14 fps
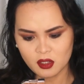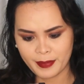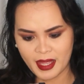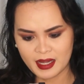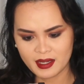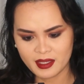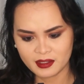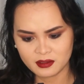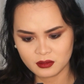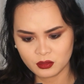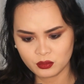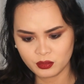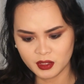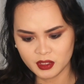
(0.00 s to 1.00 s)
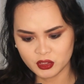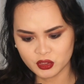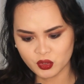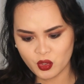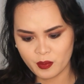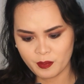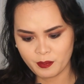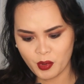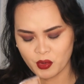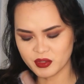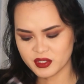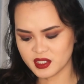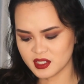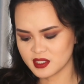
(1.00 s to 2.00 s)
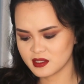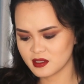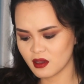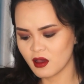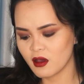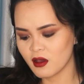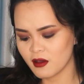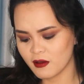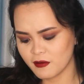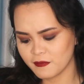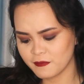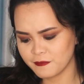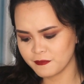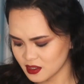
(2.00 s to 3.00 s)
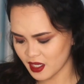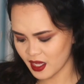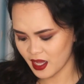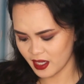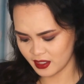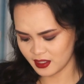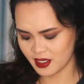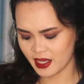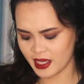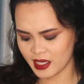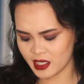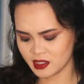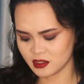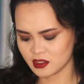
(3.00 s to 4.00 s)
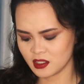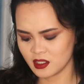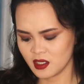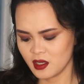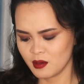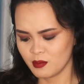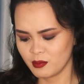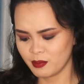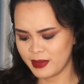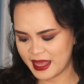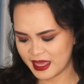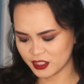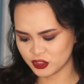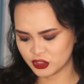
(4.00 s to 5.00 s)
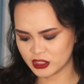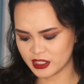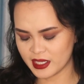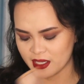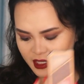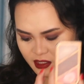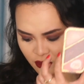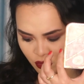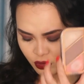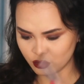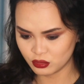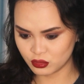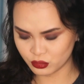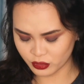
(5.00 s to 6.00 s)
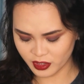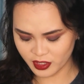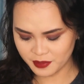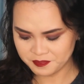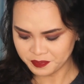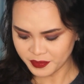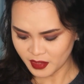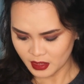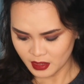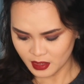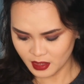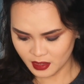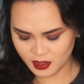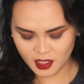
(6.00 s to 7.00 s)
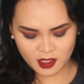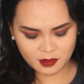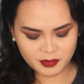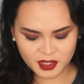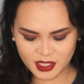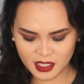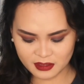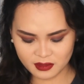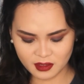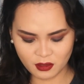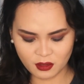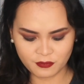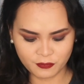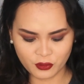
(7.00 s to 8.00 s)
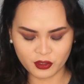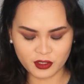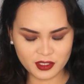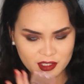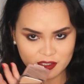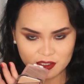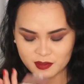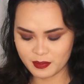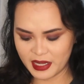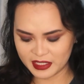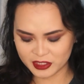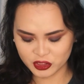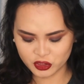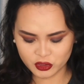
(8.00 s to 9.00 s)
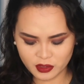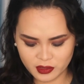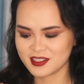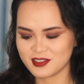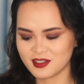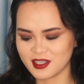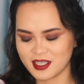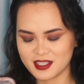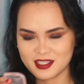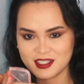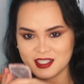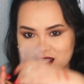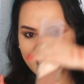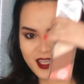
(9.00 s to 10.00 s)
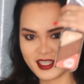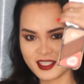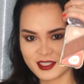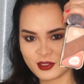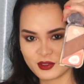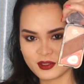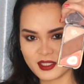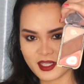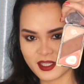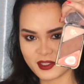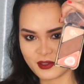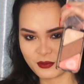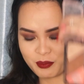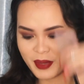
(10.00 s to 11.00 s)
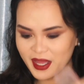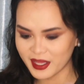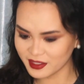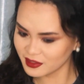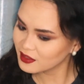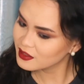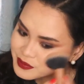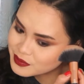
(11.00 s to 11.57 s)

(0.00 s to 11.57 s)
Palette, which composes of a highlight, blush, and contour. And I'll be getting, of course, the blush. As you can see, nahit ko na rin yung pan.